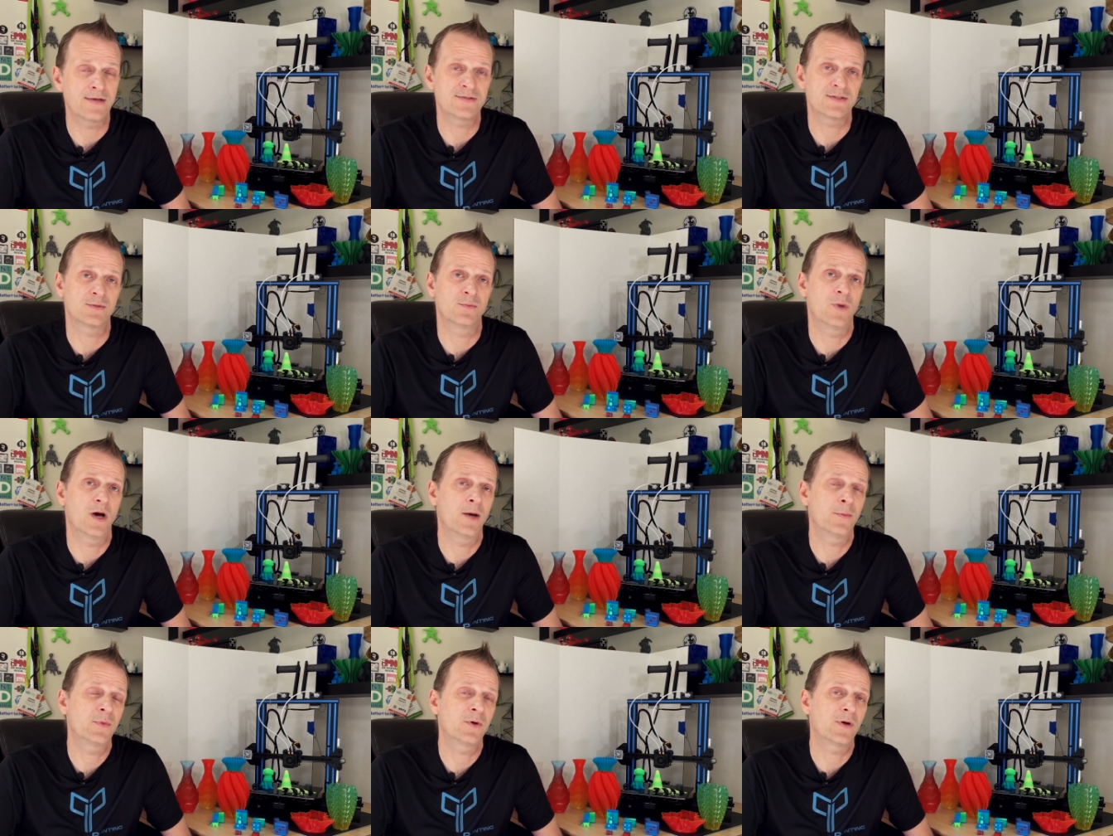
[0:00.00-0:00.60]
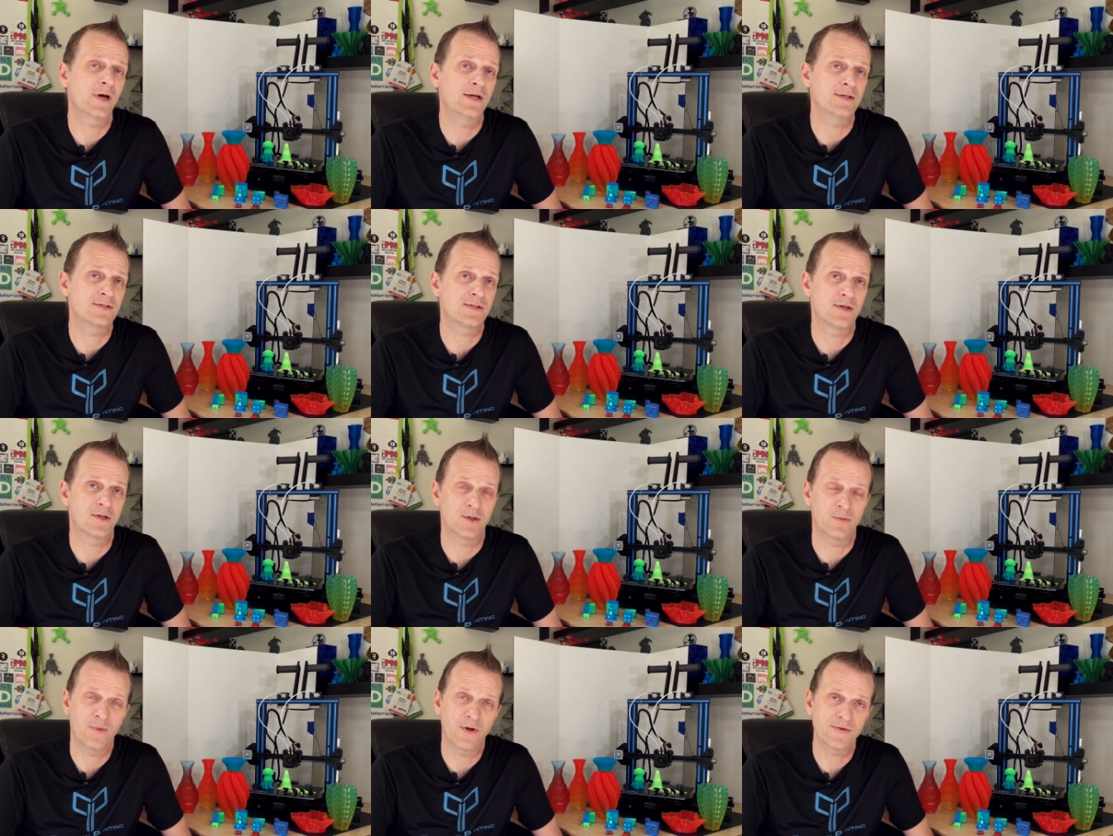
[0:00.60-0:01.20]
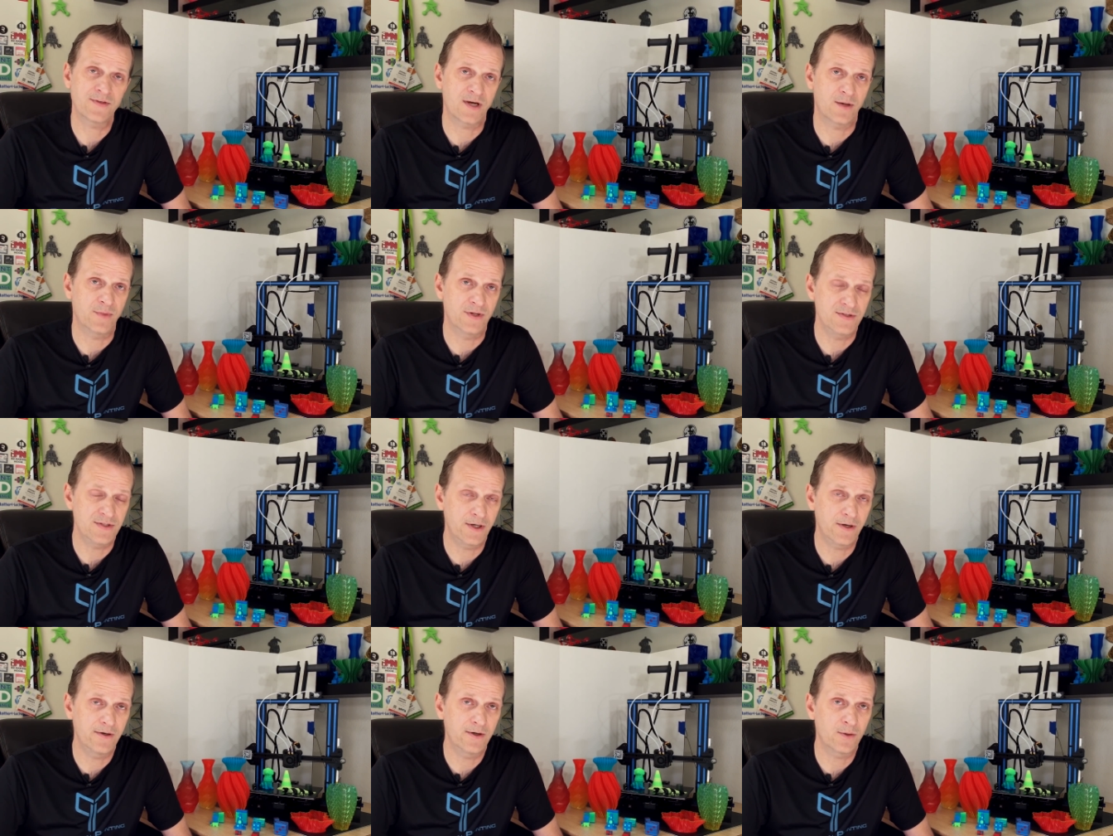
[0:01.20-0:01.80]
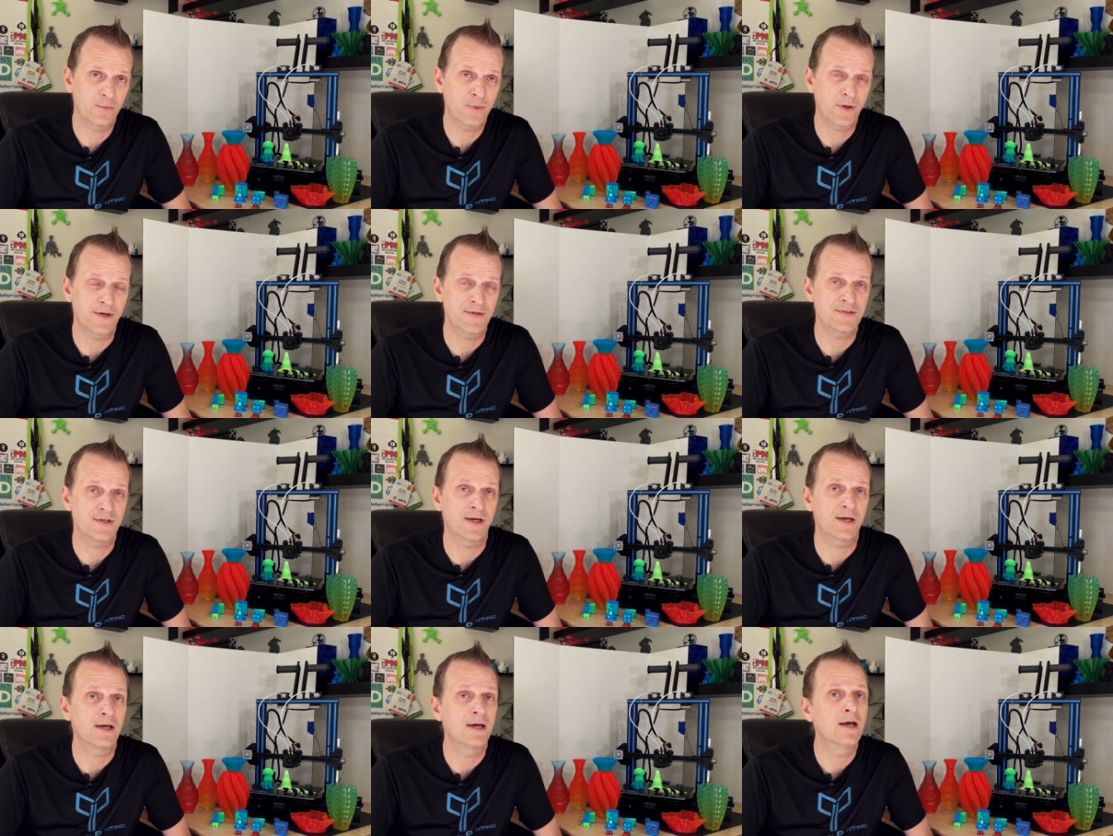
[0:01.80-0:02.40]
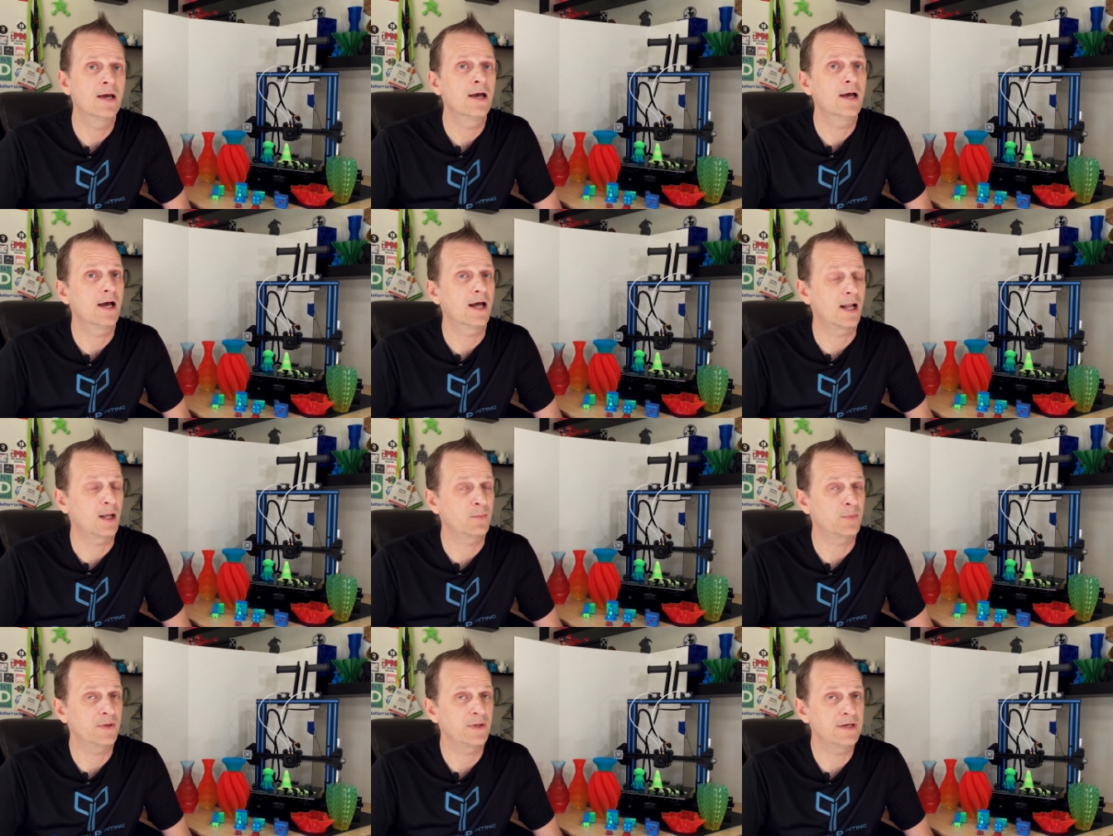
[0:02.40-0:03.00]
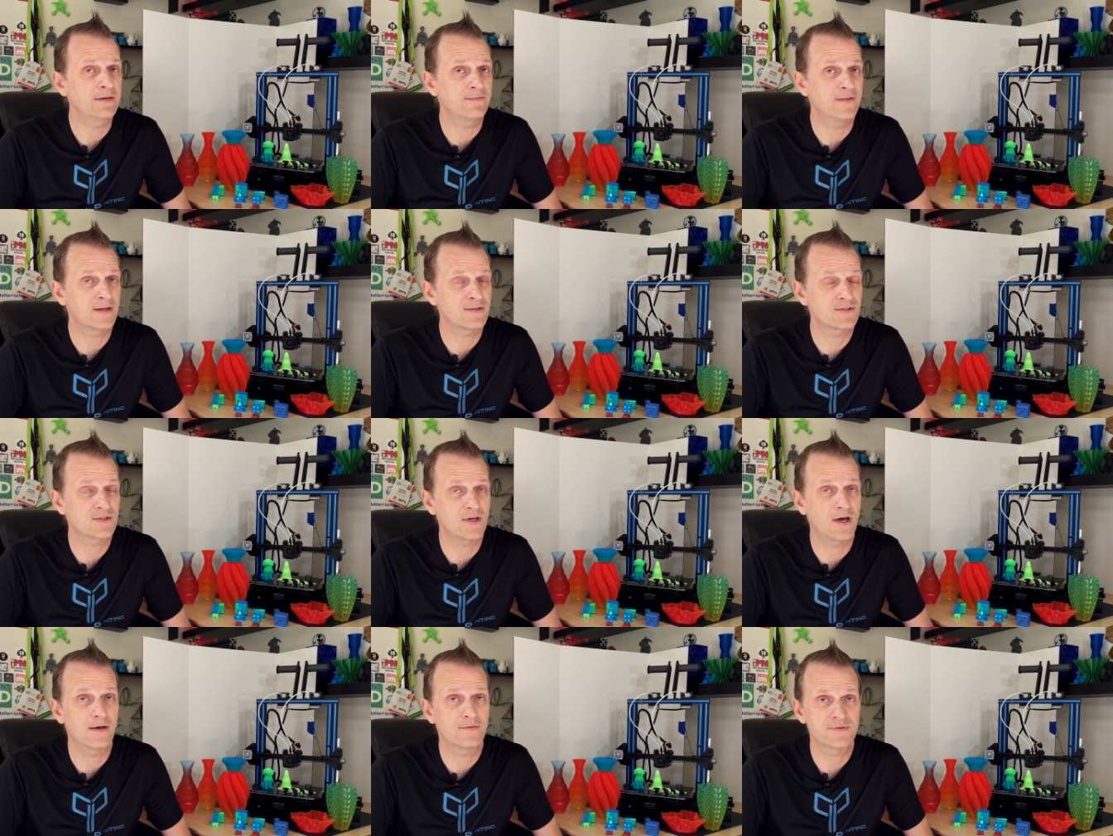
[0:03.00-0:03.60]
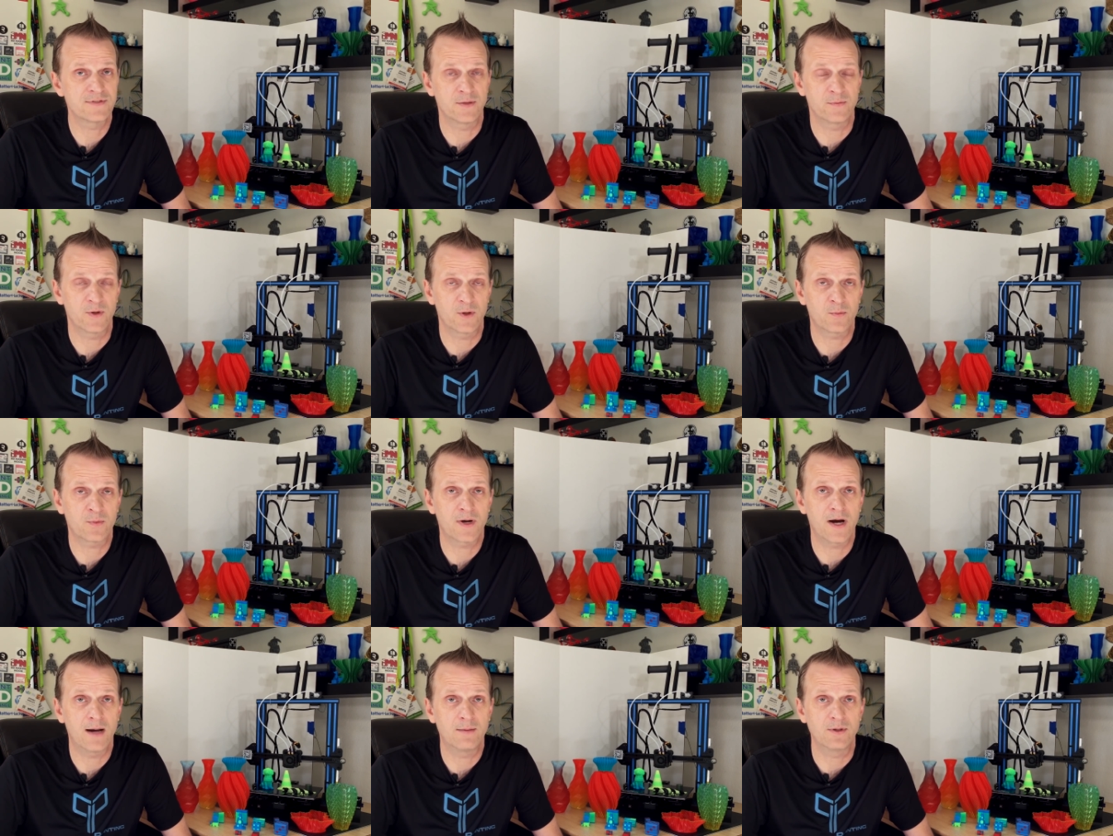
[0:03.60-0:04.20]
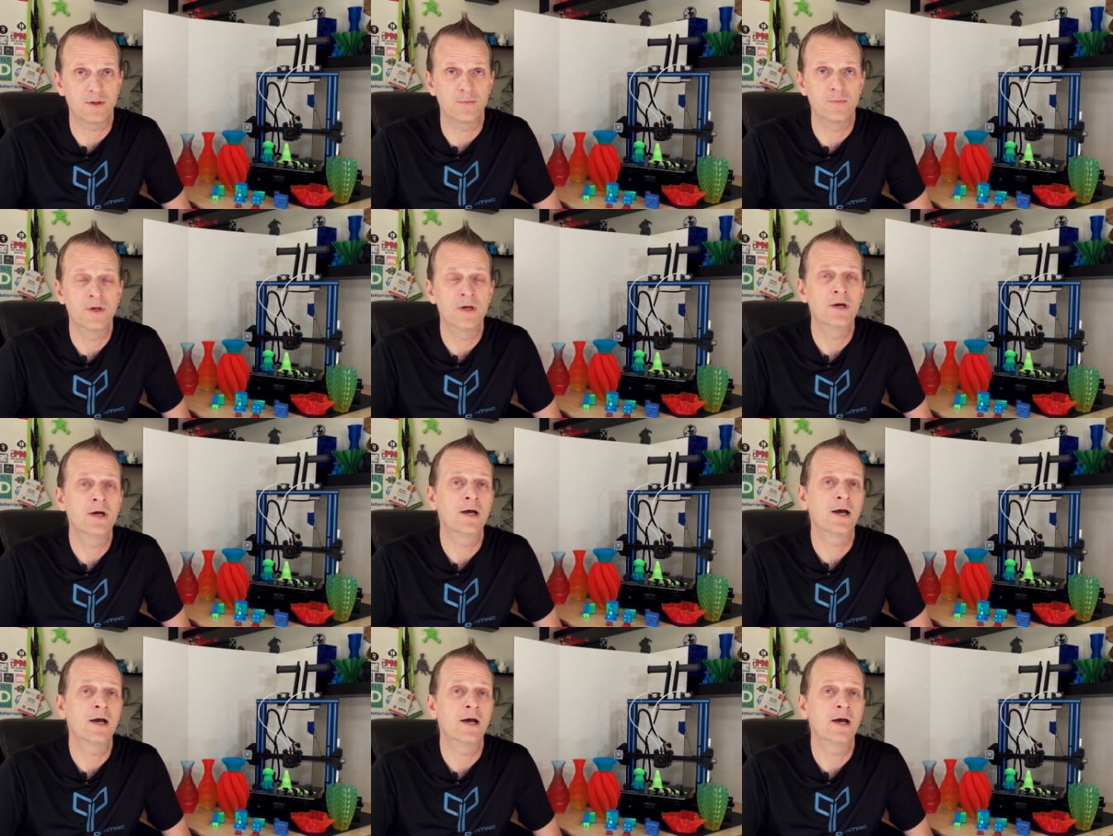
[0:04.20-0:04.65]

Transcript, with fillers: that has some upgrades to the multi-material printing, and I believe that solves some of the problem.